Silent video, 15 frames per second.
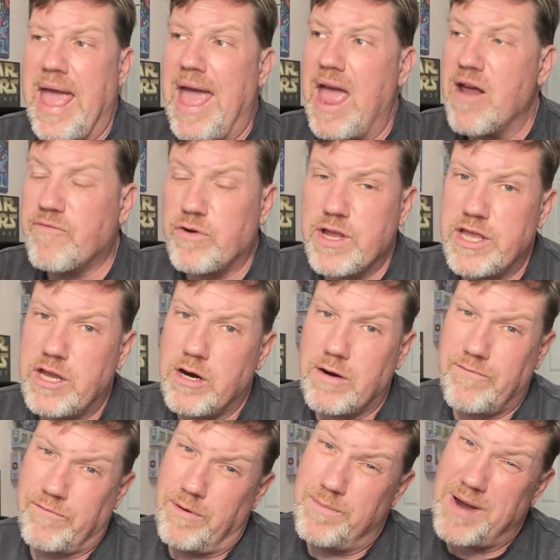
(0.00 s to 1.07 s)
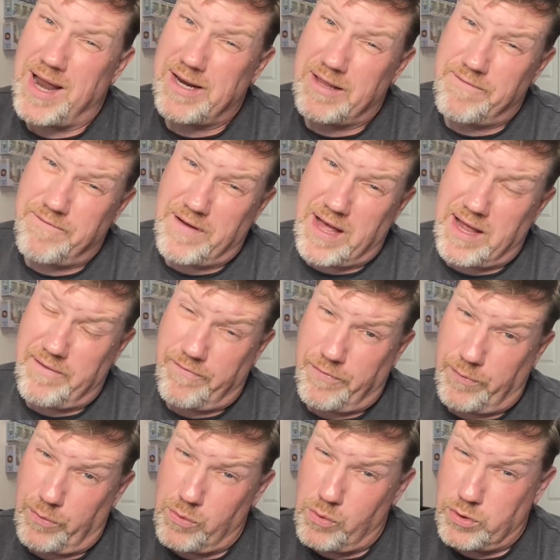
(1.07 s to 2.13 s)
Every year from 95
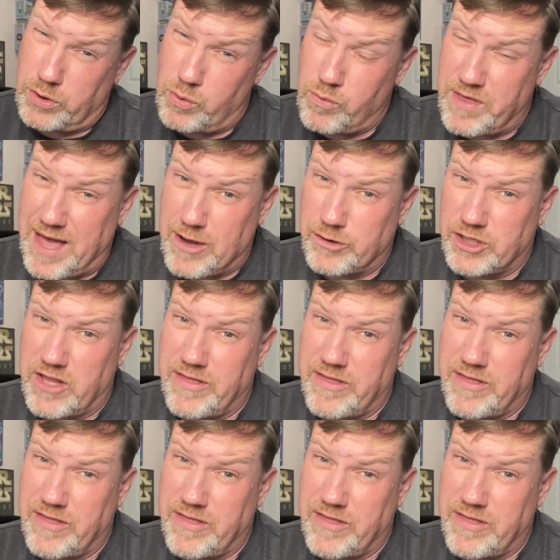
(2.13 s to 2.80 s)
through 2000,